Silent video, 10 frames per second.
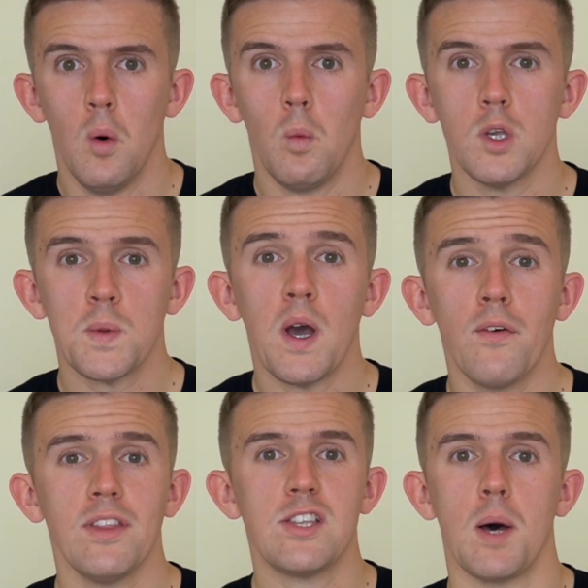Whilst we are
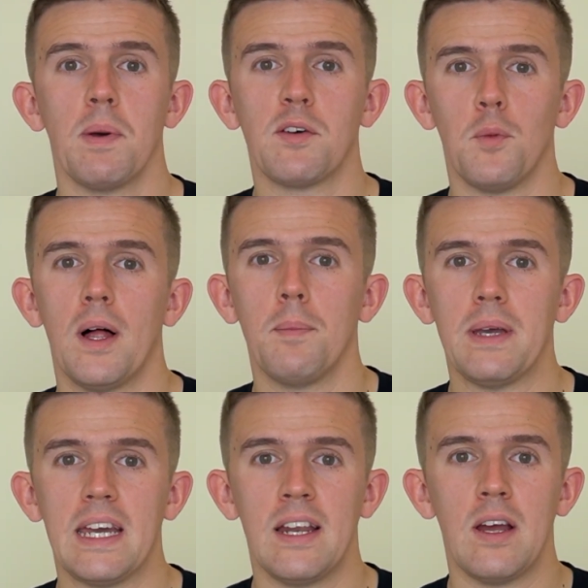on the topic of
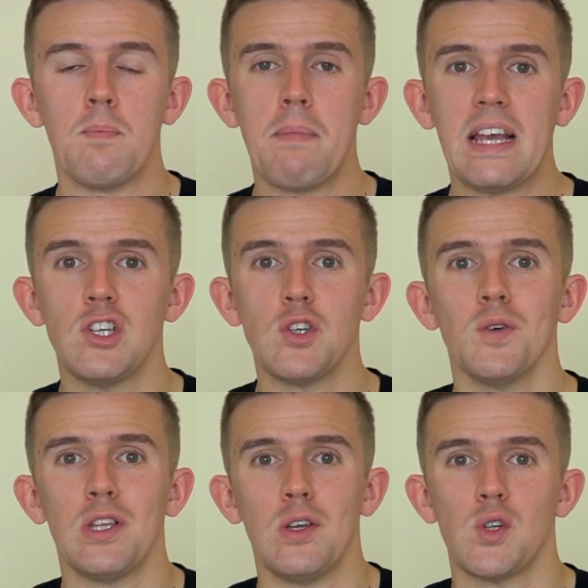well-being, make
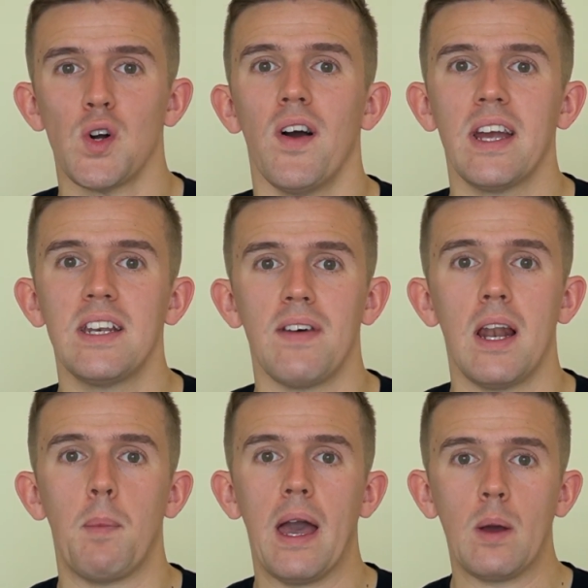sure that you try and
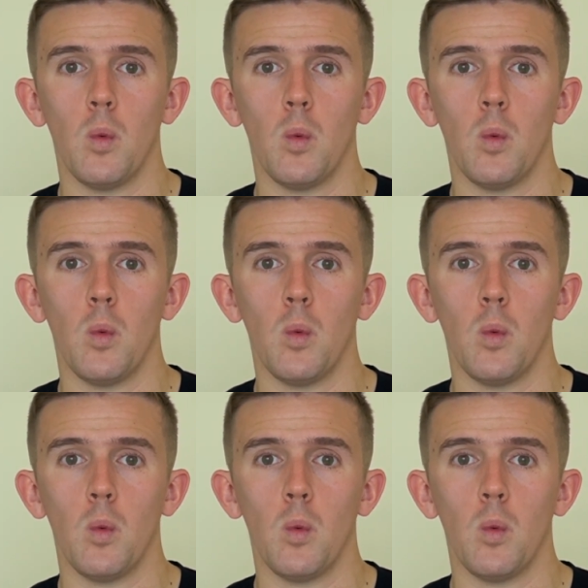develop a